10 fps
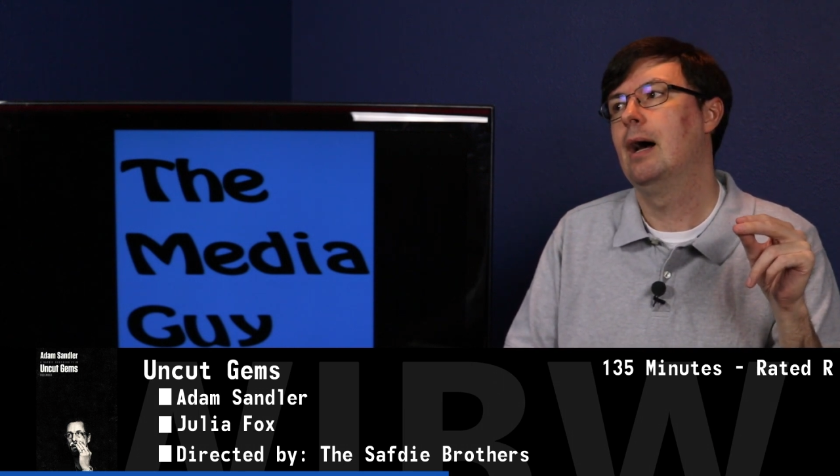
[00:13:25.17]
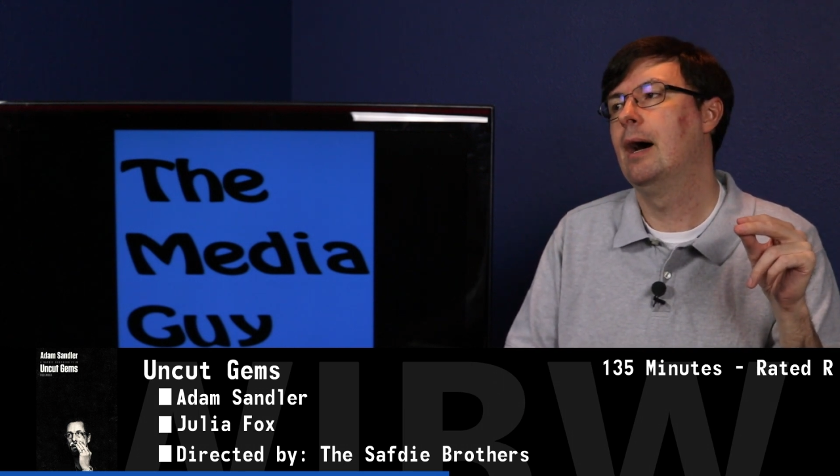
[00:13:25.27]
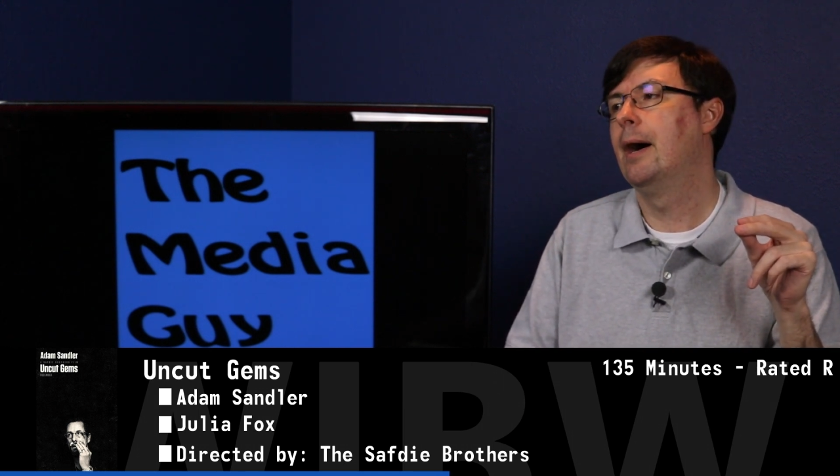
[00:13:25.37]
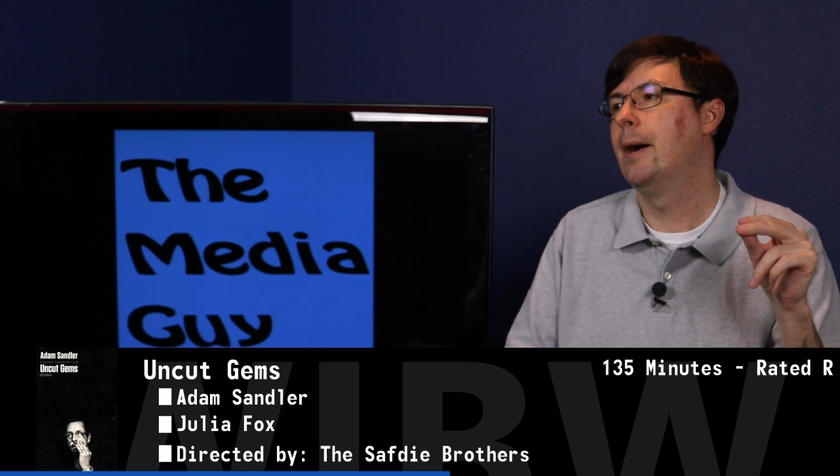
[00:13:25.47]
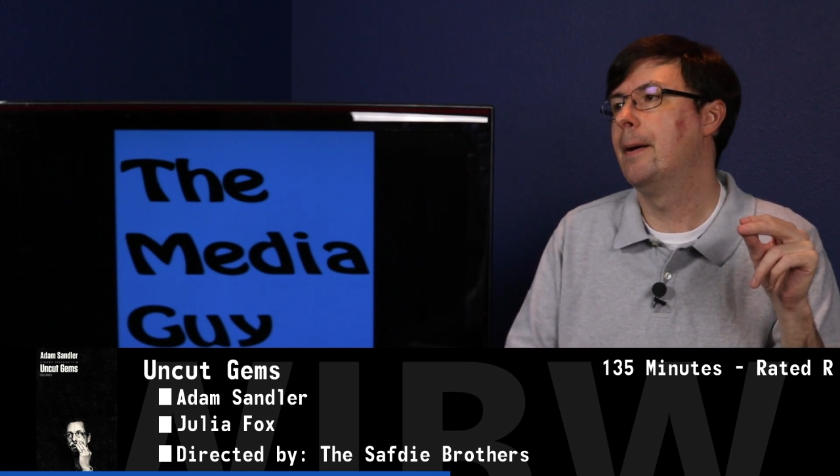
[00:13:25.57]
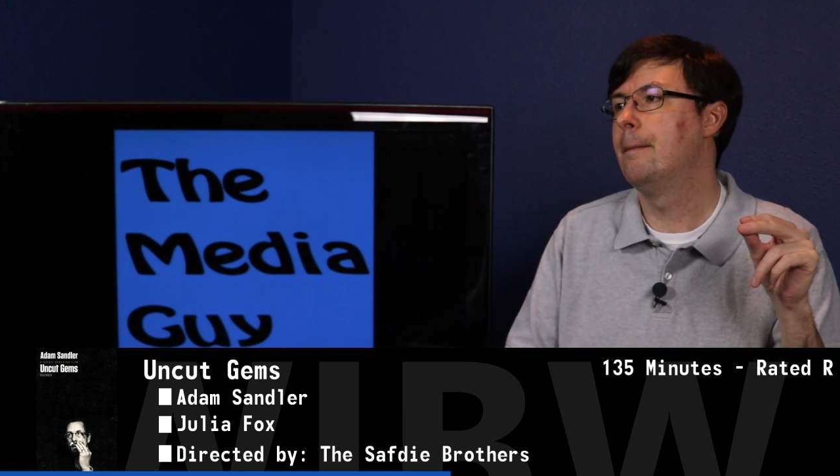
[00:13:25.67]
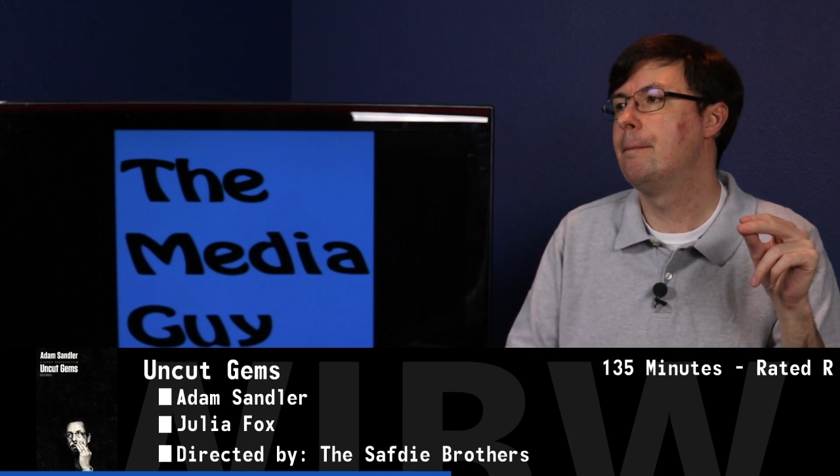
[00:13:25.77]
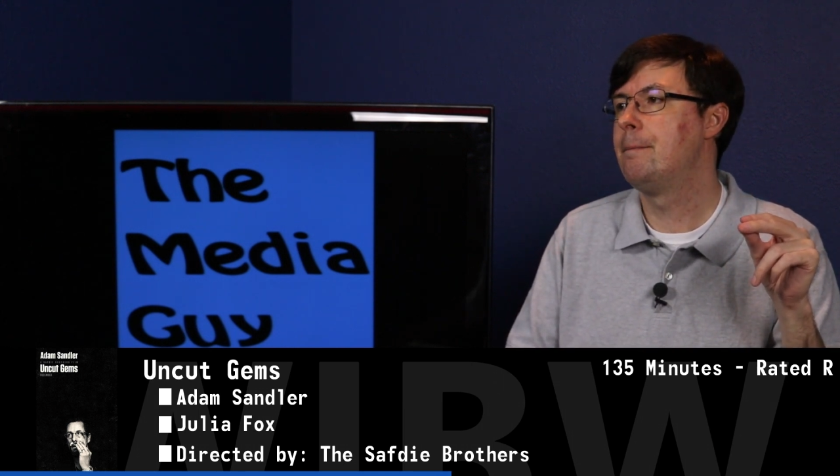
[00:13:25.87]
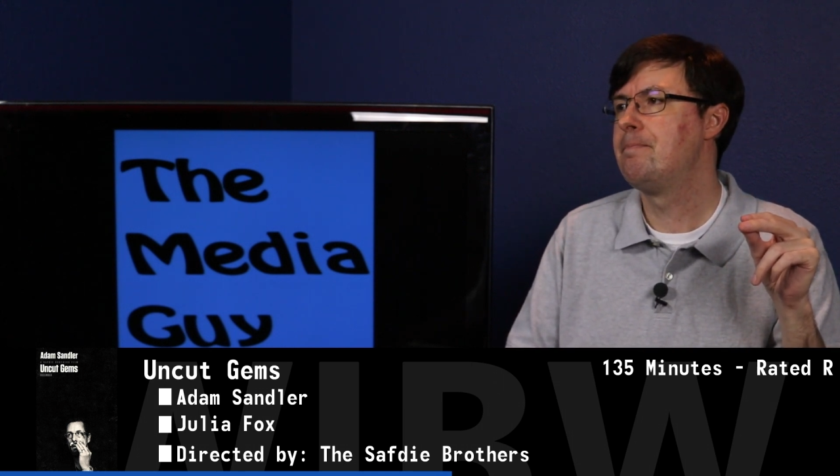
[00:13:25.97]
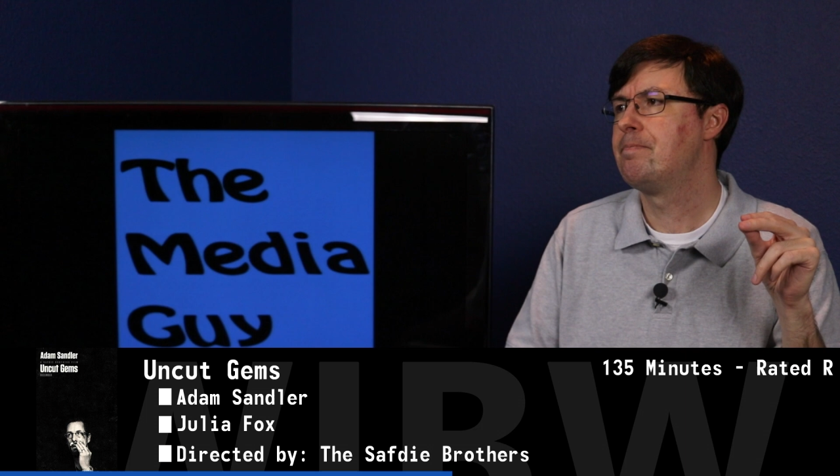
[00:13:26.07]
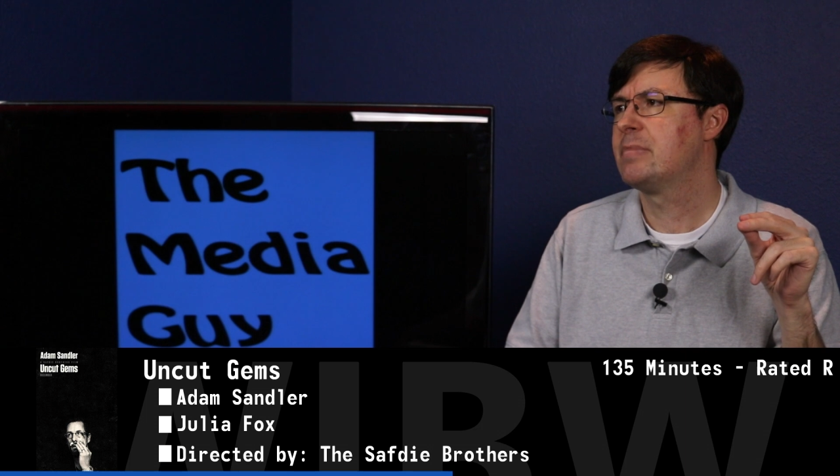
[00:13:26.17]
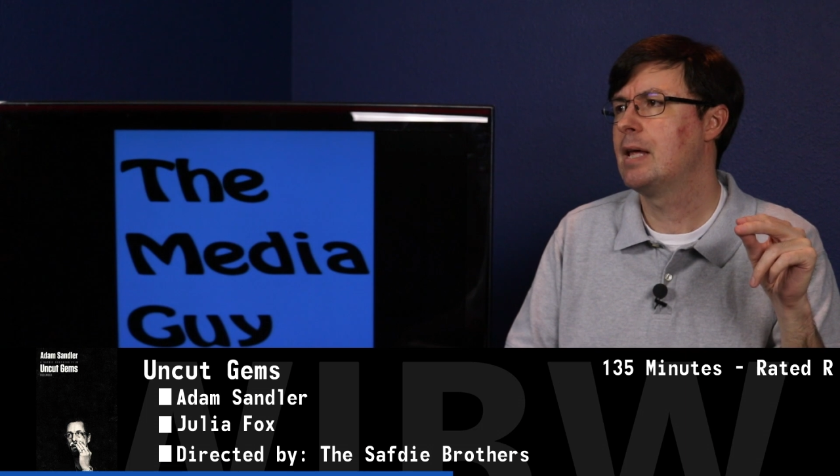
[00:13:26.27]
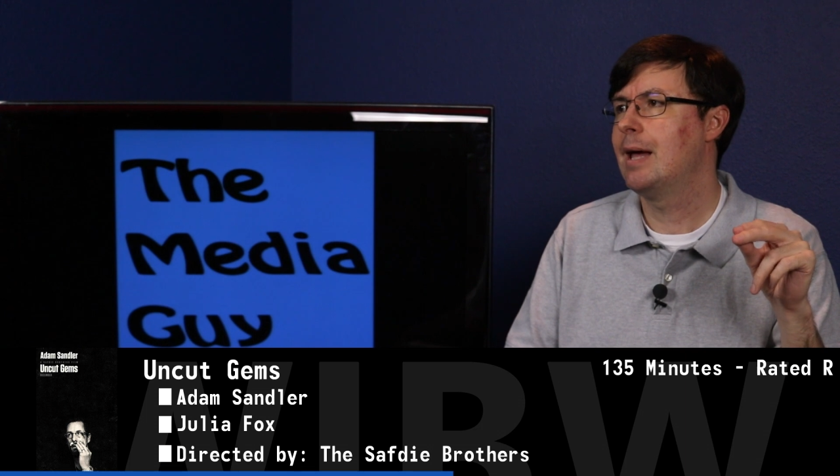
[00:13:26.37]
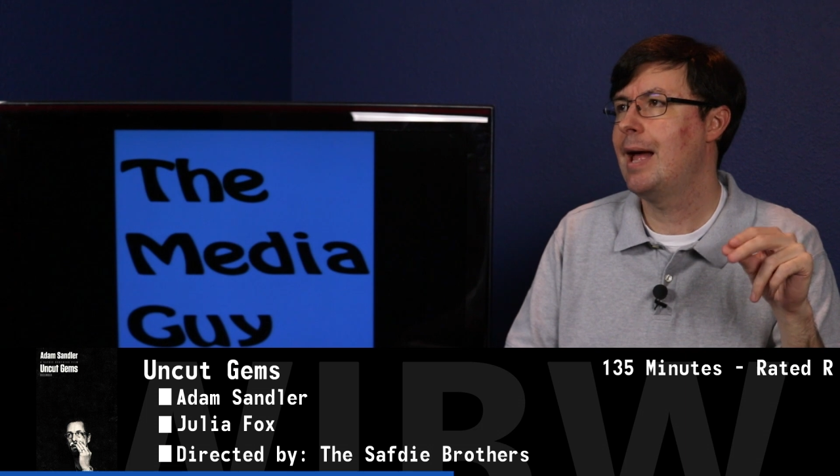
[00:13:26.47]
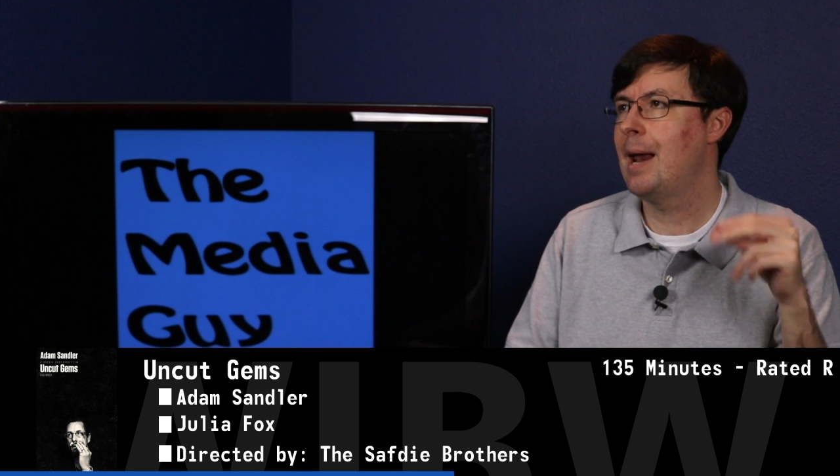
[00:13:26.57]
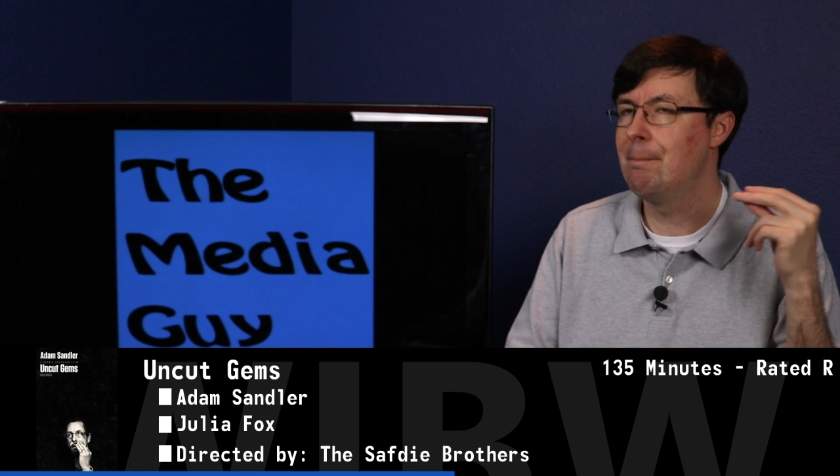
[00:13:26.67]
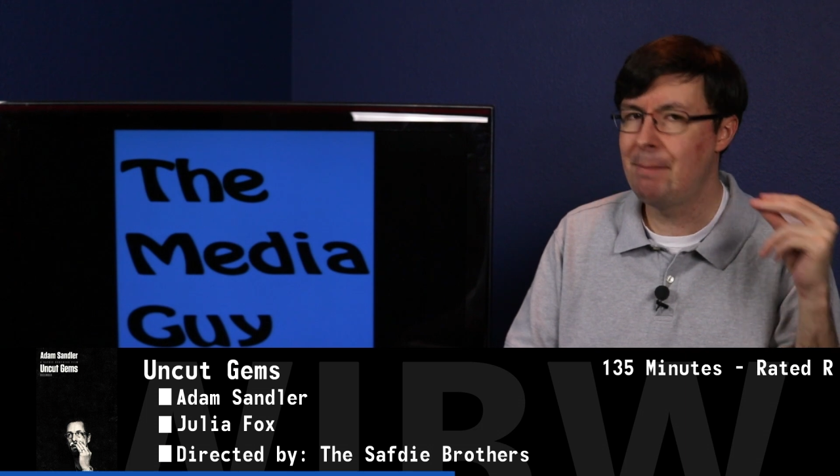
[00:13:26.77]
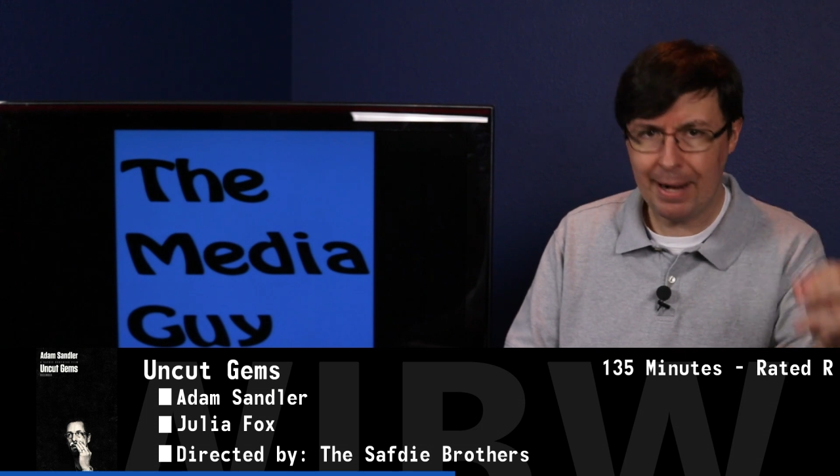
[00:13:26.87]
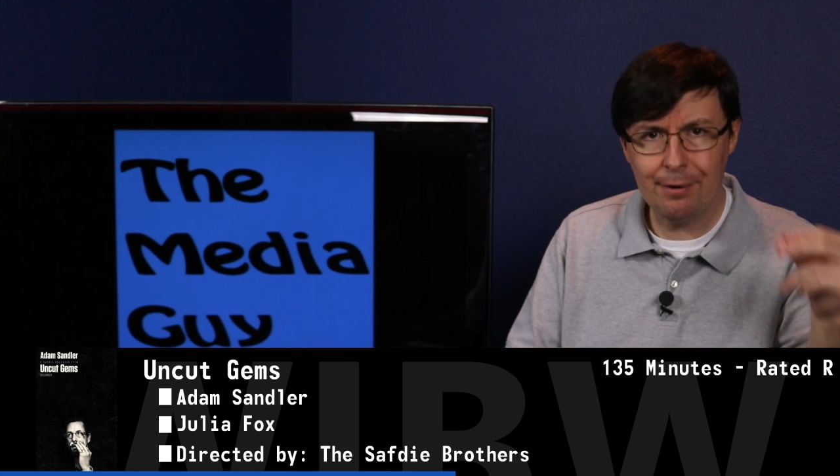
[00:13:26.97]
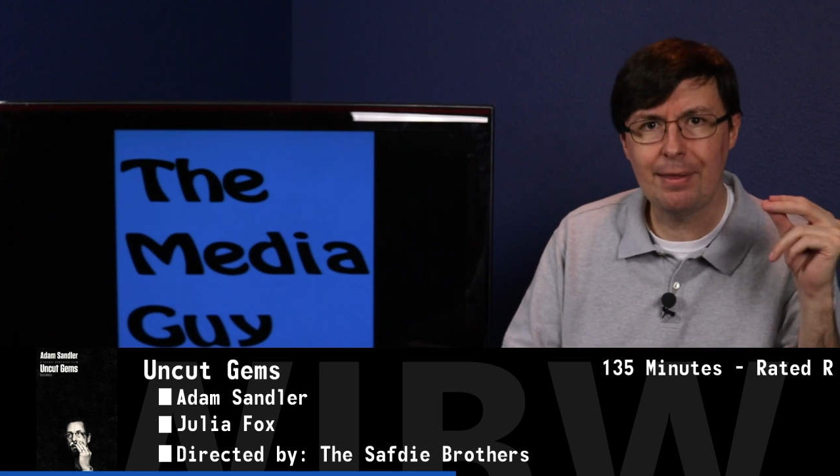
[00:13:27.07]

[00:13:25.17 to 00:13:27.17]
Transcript: And pair